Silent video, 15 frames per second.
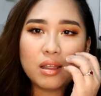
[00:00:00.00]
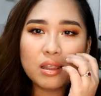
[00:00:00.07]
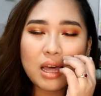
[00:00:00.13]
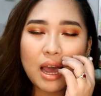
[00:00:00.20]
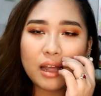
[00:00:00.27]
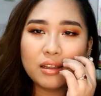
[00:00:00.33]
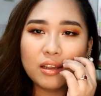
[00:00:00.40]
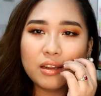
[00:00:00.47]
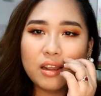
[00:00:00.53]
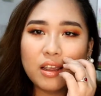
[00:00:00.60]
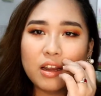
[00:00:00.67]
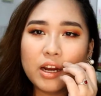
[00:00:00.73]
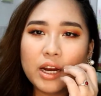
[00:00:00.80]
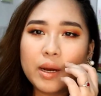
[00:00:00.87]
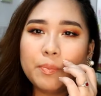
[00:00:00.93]
that in
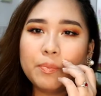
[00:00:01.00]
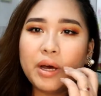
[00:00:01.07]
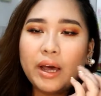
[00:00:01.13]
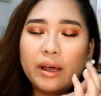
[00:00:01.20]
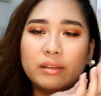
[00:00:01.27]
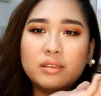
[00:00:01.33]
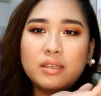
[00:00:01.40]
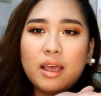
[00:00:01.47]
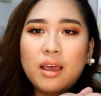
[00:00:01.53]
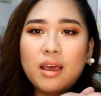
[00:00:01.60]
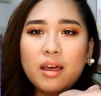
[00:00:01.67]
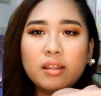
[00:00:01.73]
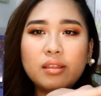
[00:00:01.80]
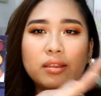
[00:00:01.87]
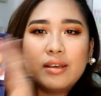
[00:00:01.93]
here, but
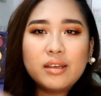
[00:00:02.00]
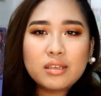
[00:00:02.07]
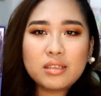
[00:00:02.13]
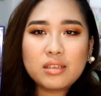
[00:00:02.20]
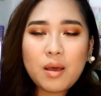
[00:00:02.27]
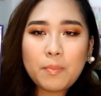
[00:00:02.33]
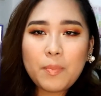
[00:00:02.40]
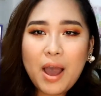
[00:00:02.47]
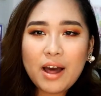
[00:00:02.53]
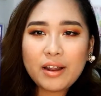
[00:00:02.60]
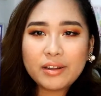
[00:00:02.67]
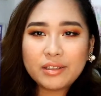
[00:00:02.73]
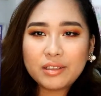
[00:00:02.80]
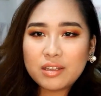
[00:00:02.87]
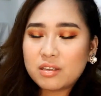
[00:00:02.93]
this
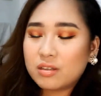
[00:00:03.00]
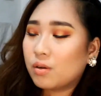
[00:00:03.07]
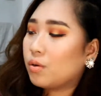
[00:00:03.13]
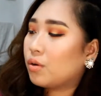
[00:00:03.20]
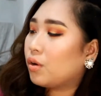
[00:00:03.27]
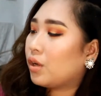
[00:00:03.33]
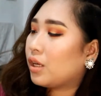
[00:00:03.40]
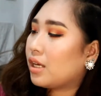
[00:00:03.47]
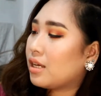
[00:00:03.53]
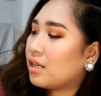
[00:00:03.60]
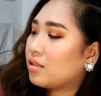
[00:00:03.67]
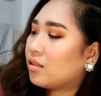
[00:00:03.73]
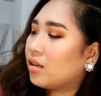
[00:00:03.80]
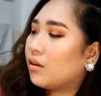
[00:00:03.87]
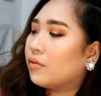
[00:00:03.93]
palette is so
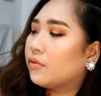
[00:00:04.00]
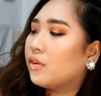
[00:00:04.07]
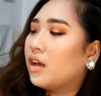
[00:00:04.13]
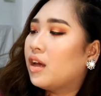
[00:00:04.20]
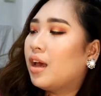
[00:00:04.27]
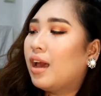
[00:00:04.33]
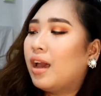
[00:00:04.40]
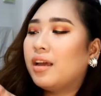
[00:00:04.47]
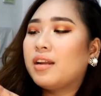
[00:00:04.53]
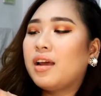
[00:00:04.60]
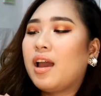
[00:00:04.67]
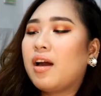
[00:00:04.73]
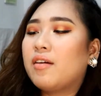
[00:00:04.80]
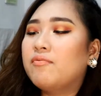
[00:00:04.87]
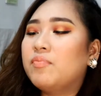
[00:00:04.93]
cohesive and I
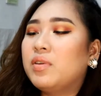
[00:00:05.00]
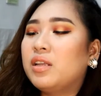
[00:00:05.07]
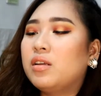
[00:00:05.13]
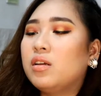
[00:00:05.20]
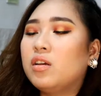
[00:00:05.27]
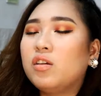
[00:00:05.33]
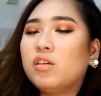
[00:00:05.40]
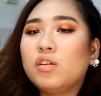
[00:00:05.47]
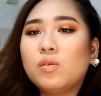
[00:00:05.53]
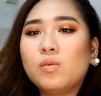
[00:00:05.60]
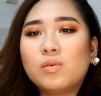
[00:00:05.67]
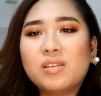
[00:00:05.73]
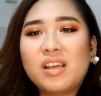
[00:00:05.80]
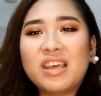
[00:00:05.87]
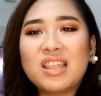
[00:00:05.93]
have been
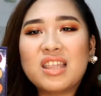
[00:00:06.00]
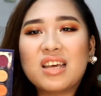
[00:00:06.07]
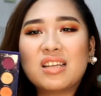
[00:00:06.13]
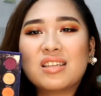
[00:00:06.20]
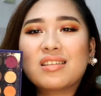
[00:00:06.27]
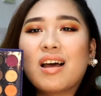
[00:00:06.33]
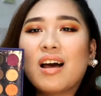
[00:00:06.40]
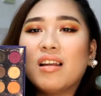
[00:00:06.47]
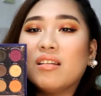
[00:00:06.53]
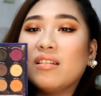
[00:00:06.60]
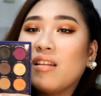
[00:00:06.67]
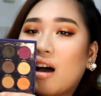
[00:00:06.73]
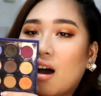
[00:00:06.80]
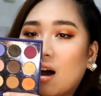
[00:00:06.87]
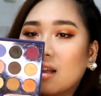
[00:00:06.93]
using this a
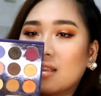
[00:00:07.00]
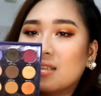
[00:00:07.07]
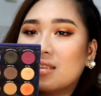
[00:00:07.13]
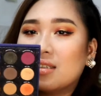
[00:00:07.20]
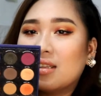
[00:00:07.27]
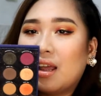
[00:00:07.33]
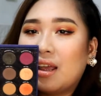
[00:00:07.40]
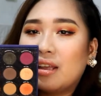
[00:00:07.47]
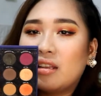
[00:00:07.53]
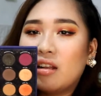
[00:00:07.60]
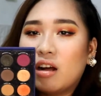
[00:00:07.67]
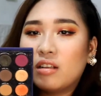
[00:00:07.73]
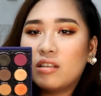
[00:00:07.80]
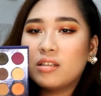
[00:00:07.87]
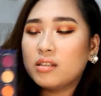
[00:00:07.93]
lot, like
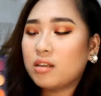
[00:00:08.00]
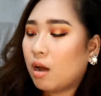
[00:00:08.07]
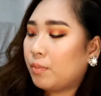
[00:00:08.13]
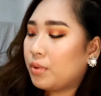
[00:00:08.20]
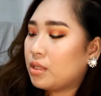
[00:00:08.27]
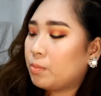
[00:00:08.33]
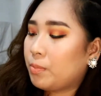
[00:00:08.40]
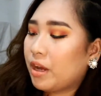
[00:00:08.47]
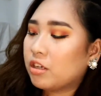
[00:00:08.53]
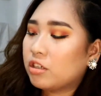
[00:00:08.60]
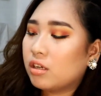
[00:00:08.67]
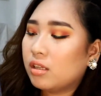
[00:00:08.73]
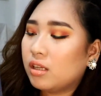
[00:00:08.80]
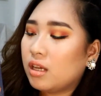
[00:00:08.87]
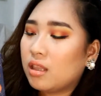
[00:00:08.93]
non-stop,
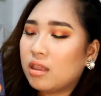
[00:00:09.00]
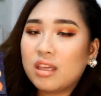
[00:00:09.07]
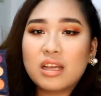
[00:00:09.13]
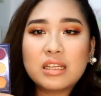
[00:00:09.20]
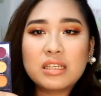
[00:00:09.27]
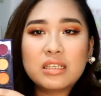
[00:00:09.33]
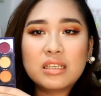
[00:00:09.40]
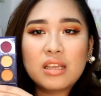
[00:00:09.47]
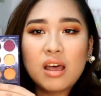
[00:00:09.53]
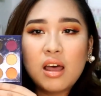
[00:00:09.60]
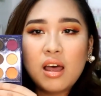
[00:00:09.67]
especially this